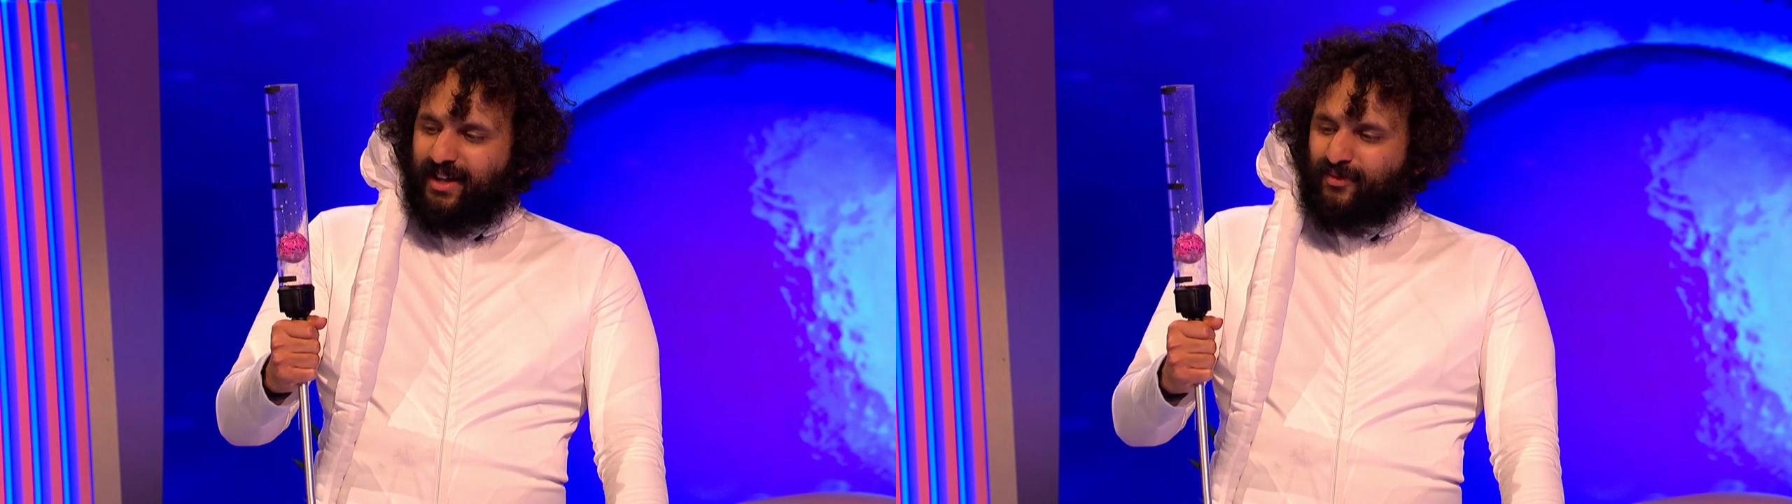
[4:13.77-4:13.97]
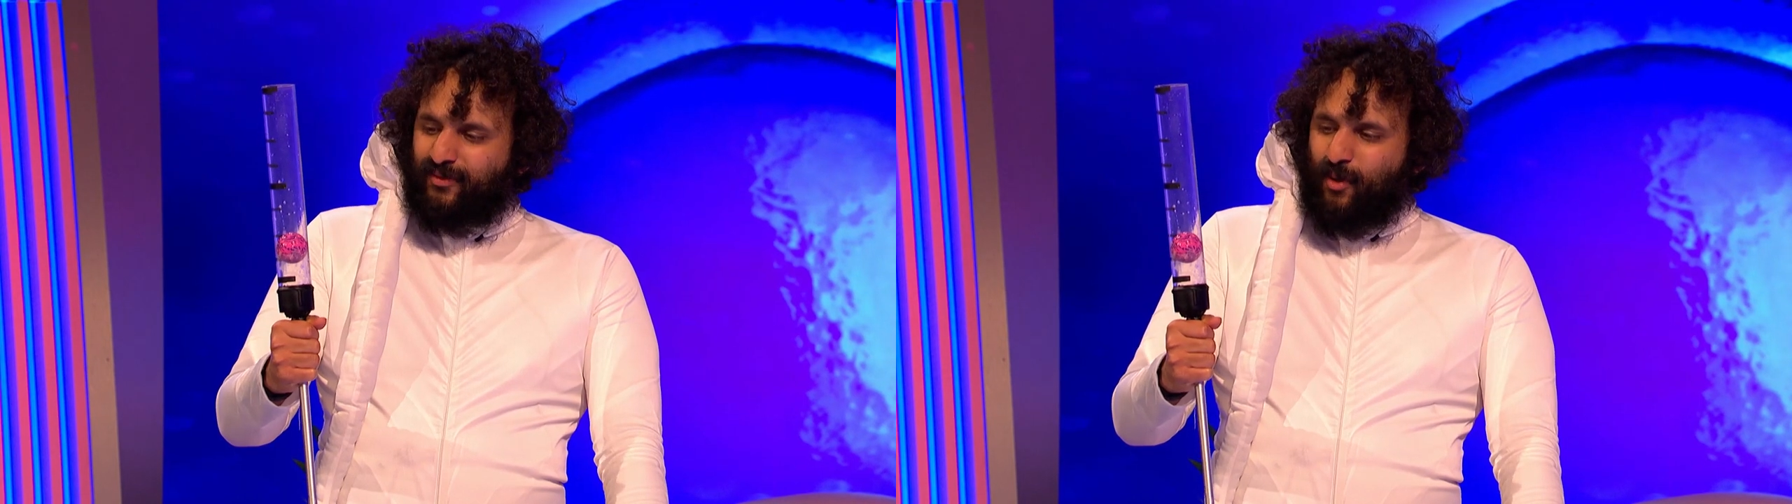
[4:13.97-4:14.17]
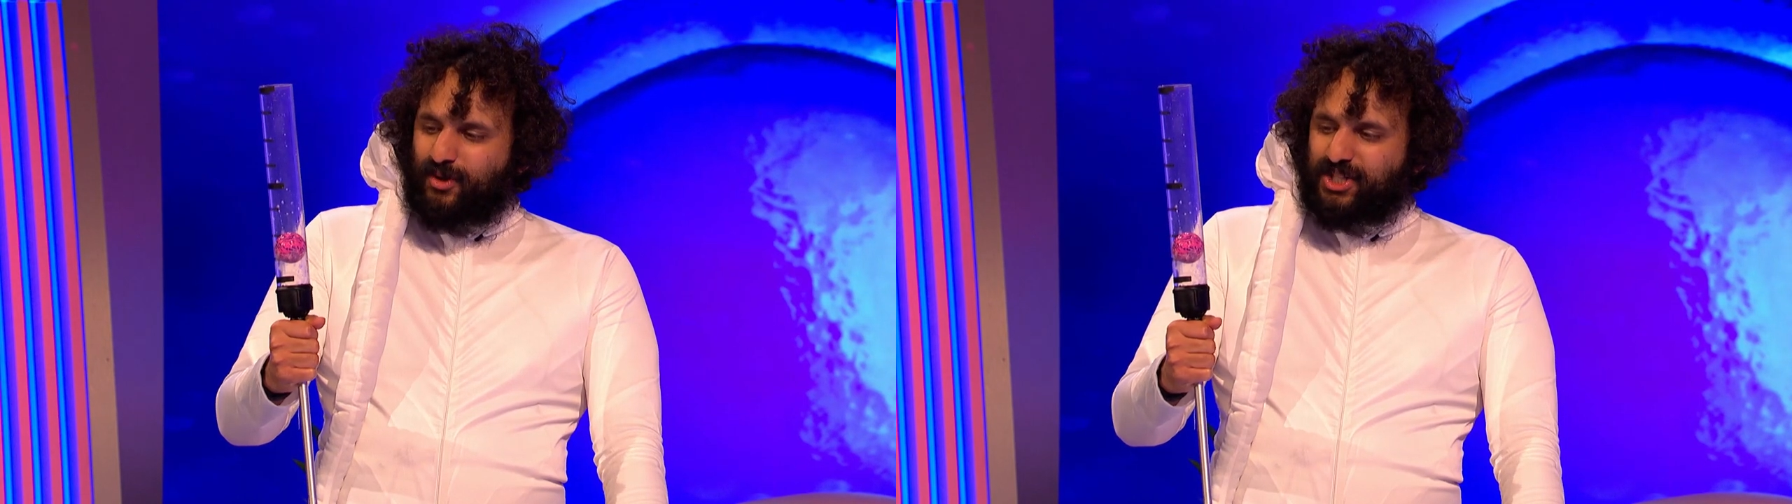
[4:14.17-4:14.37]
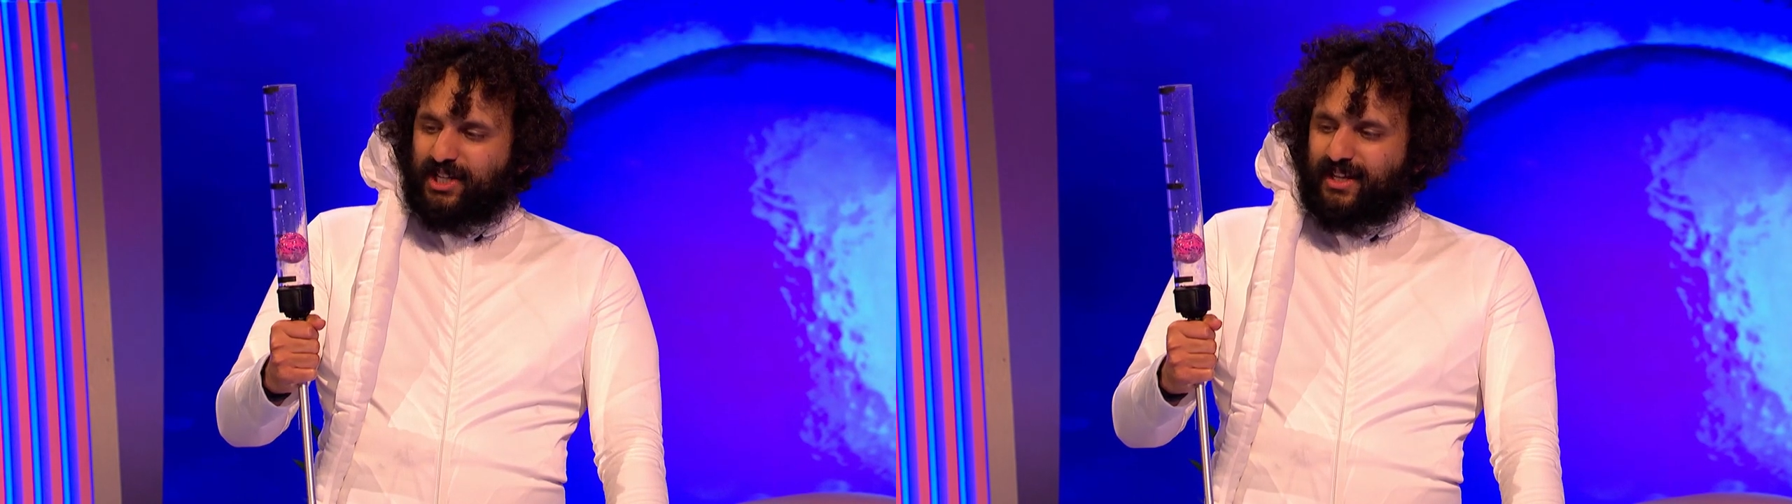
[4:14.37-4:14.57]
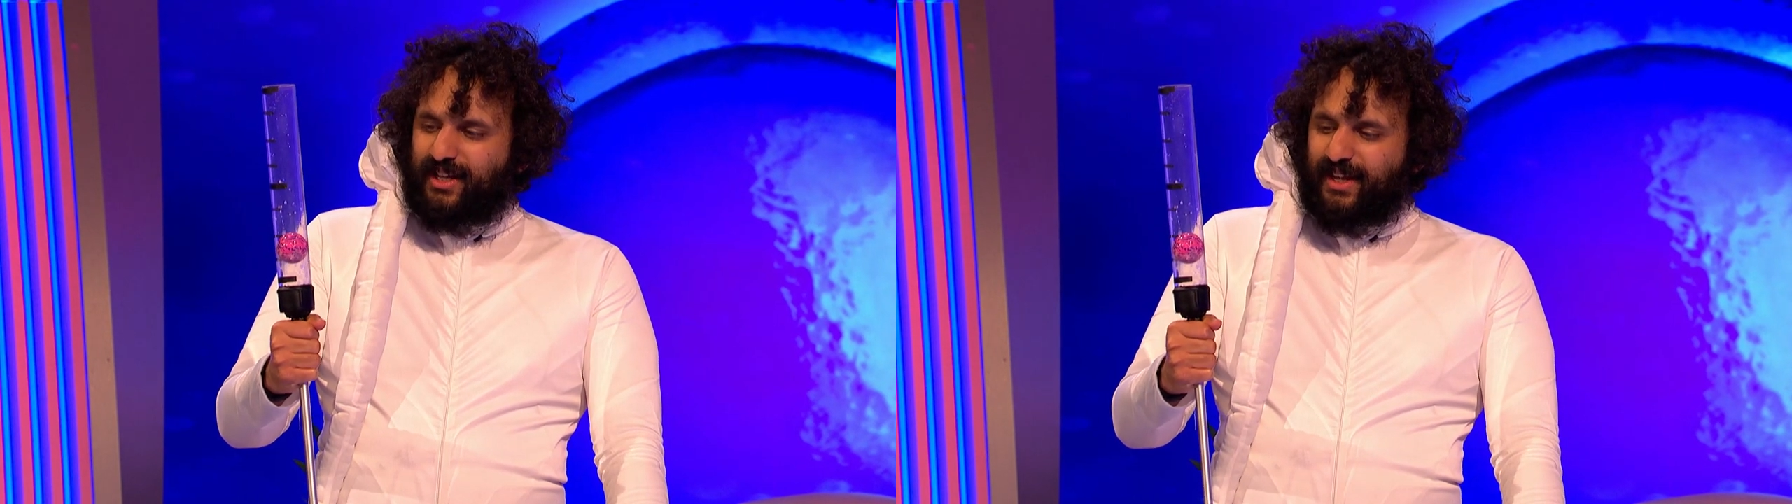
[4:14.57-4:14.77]

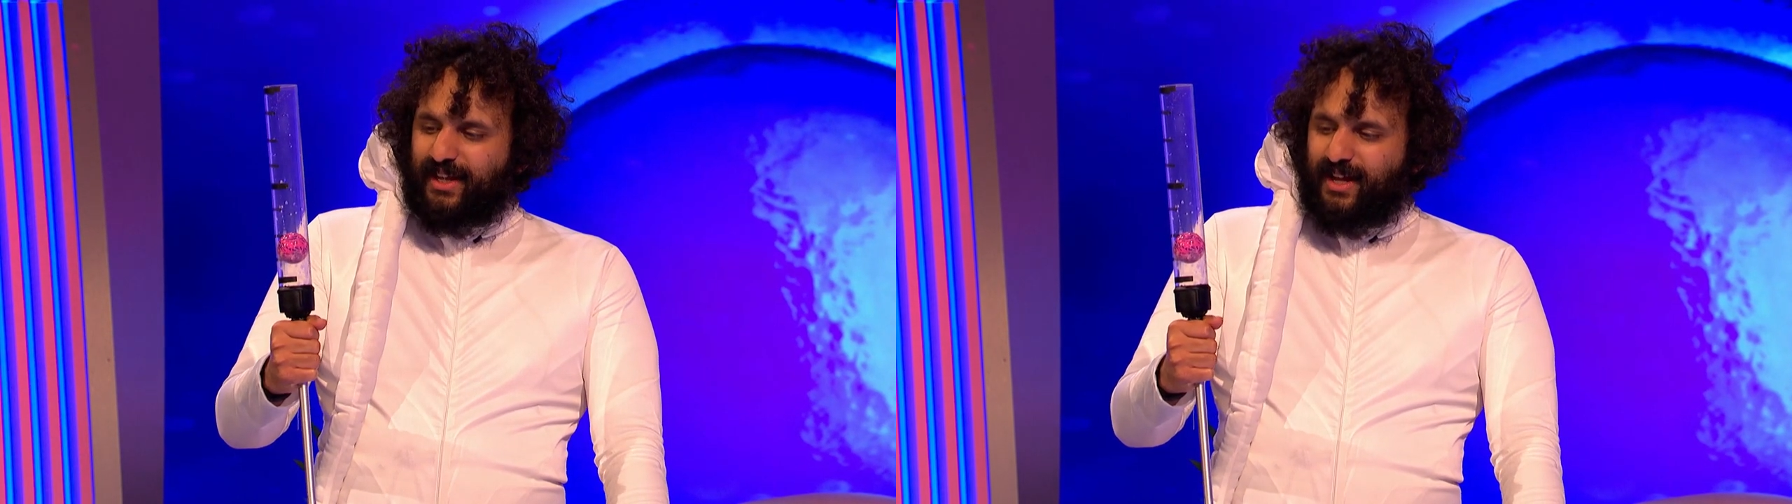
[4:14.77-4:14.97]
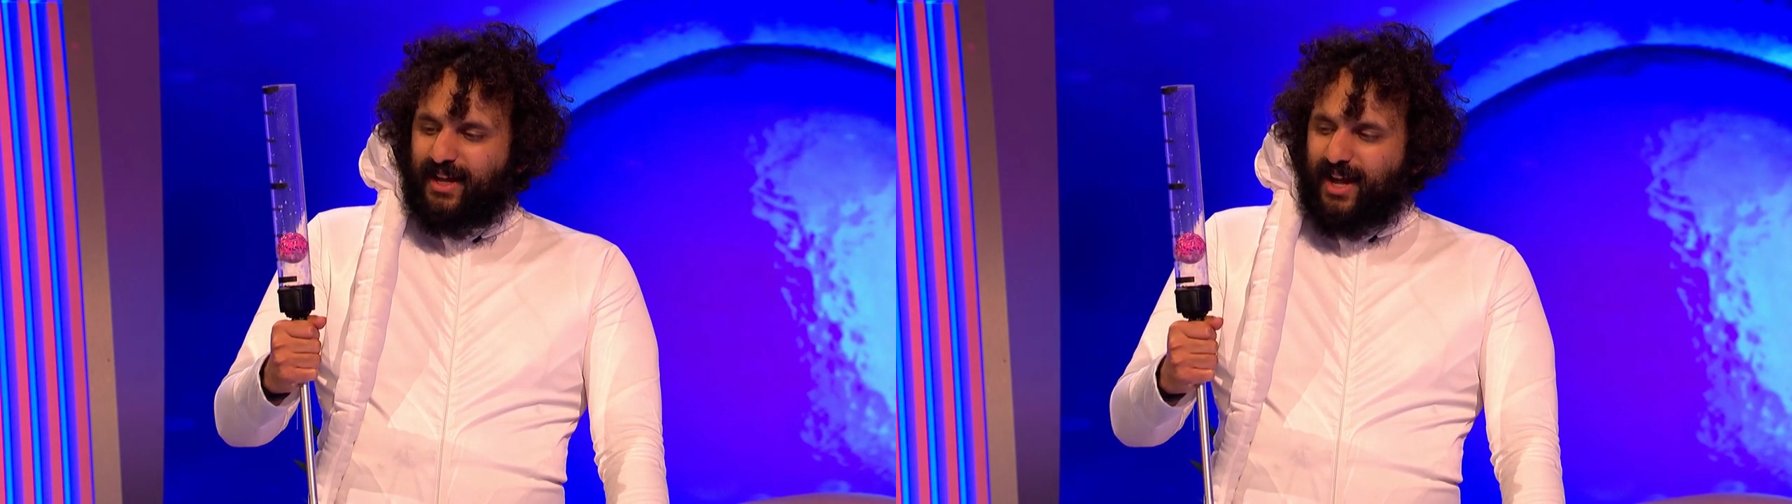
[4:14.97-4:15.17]
unfortunately,